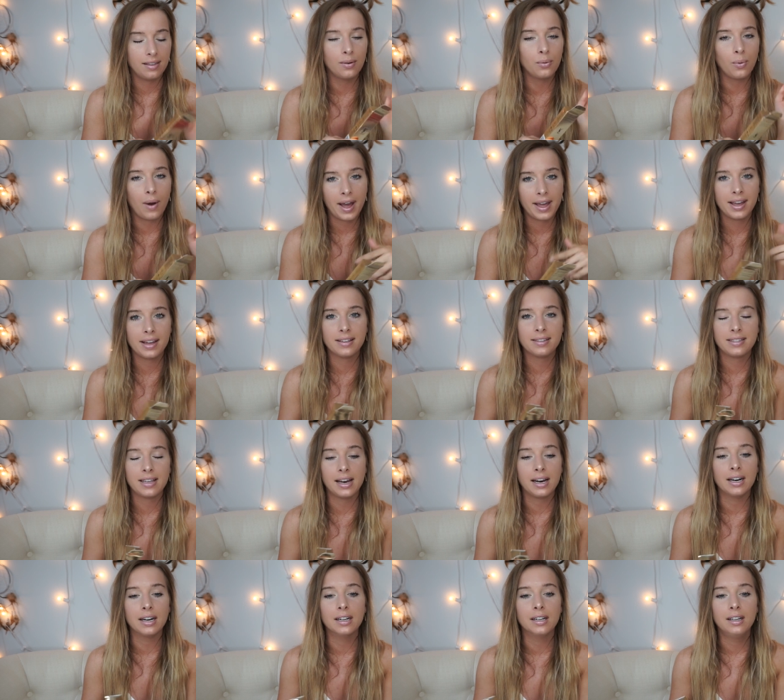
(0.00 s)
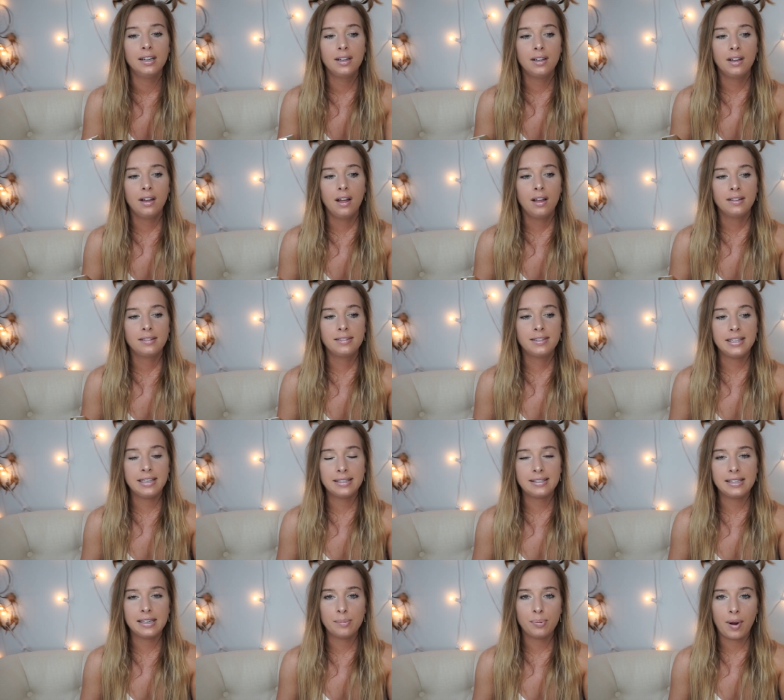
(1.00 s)
the YSL
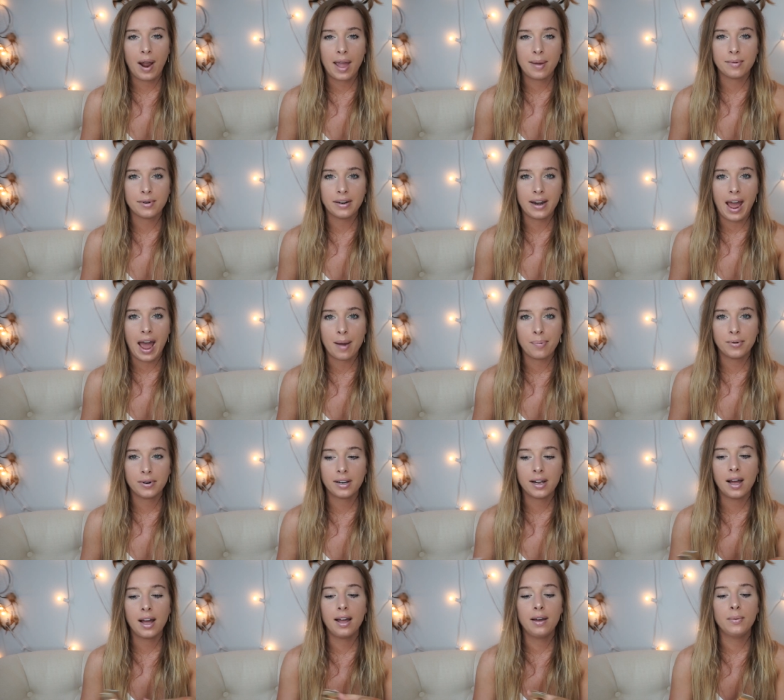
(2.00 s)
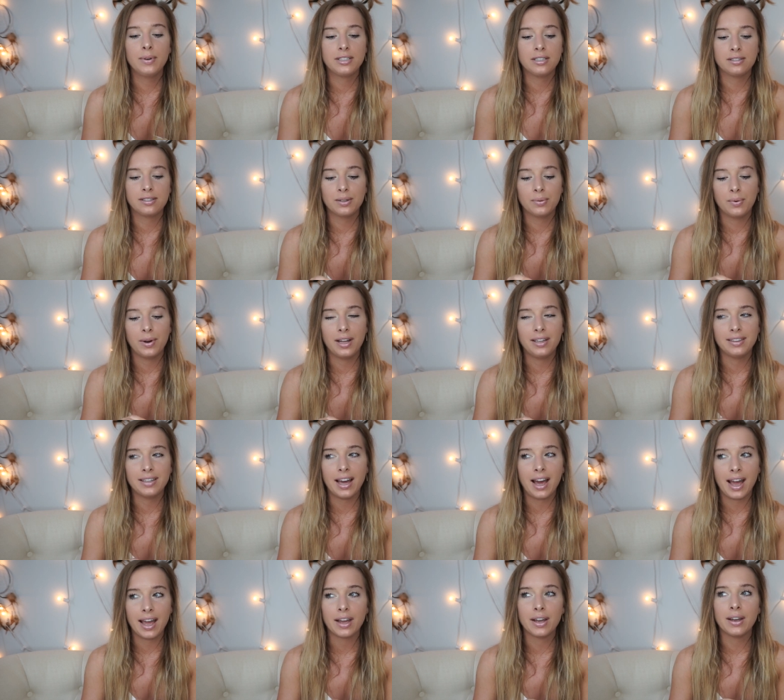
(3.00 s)
CC Primer in Apricot, which is the one
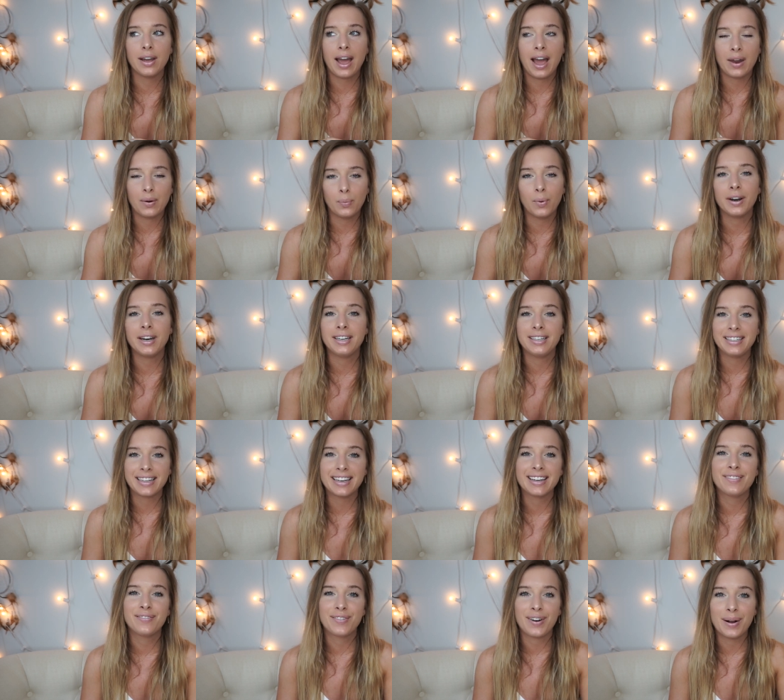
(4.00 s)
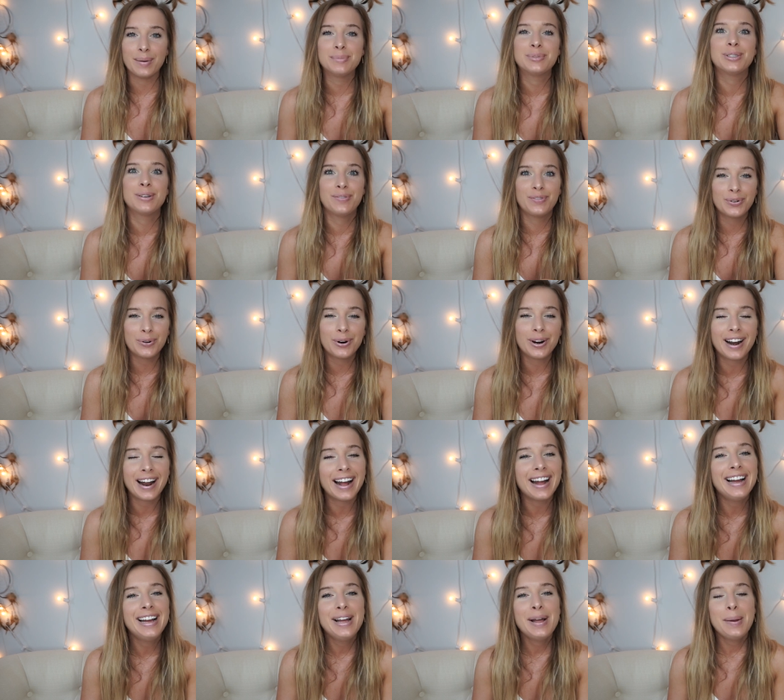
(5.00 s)
that I had wanted to get from
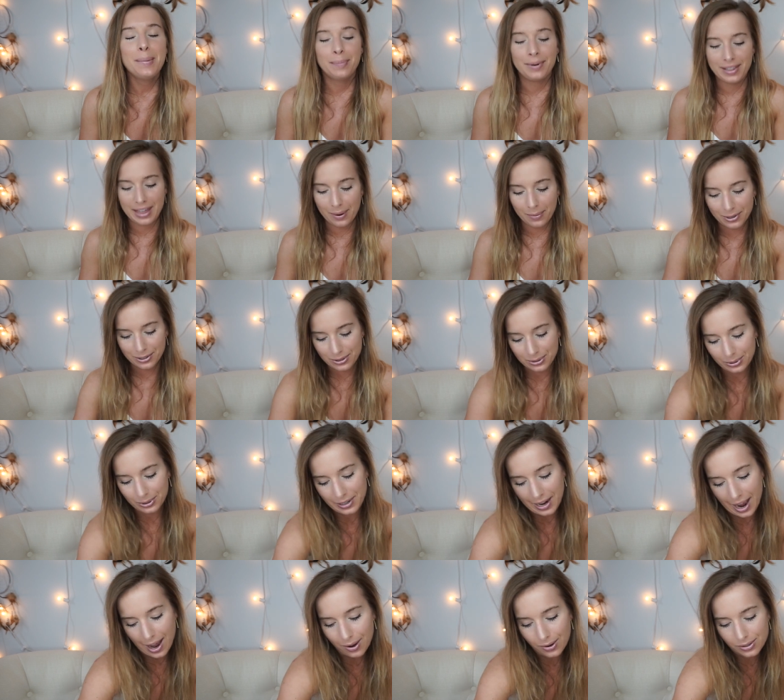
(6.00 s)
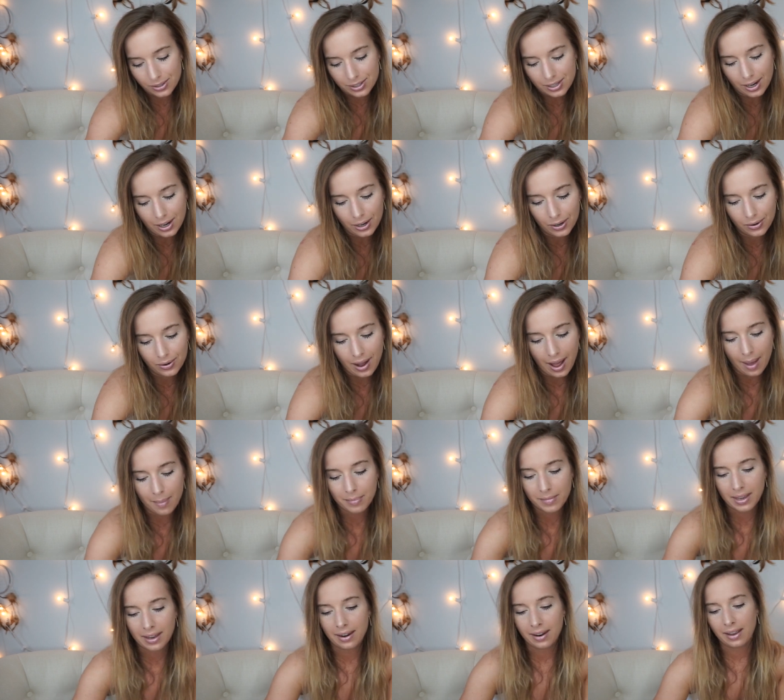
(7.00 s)
Sephora, but they were sold out, so
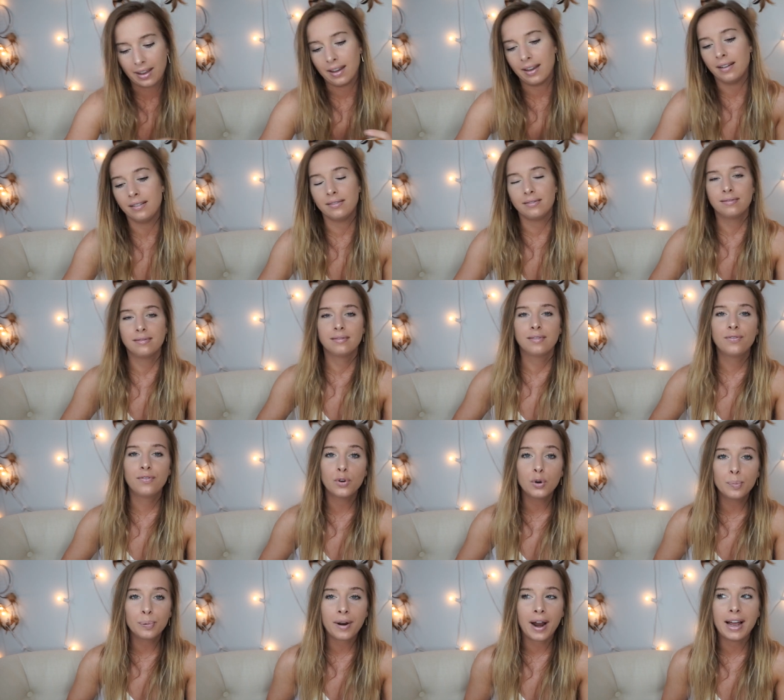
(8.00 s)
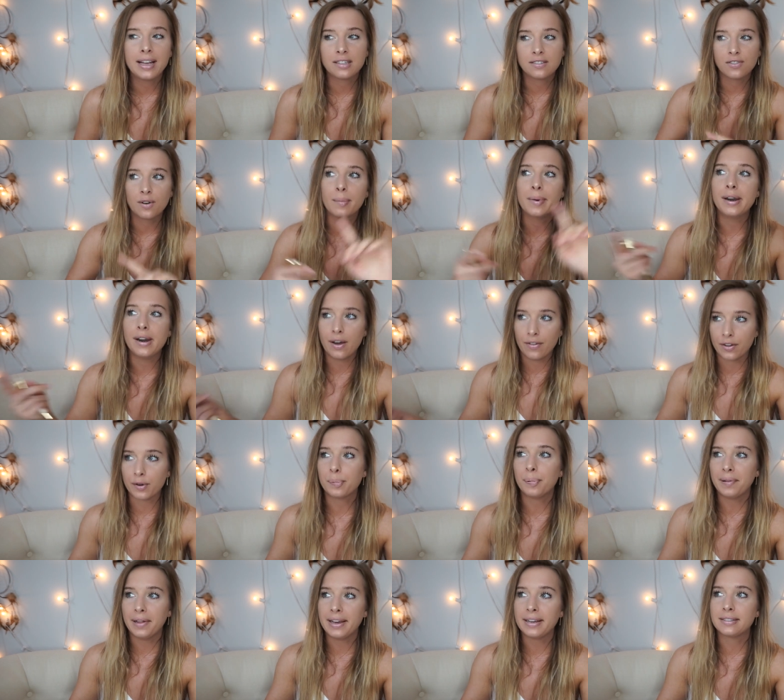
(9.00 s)
I'm getting it full price from another
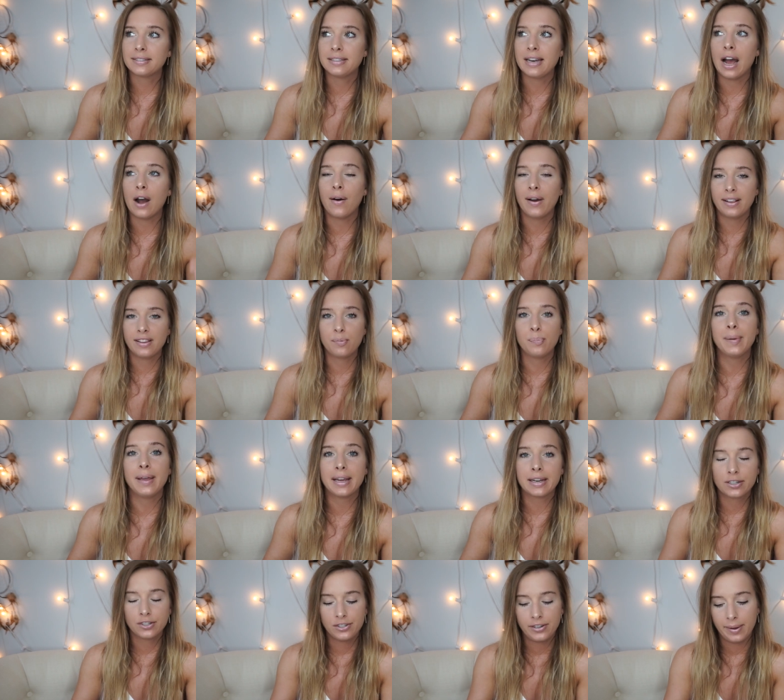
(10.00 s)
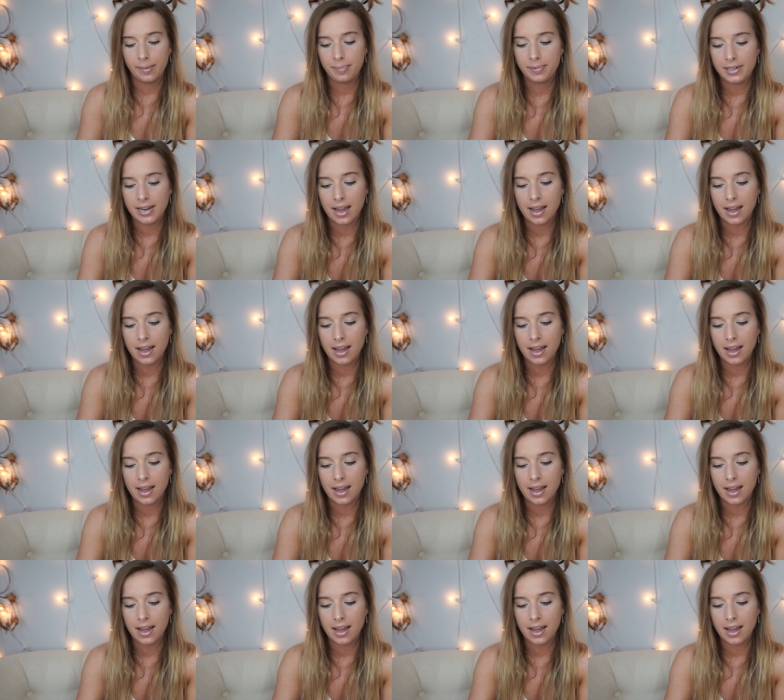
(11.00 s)
place now. It's being shipped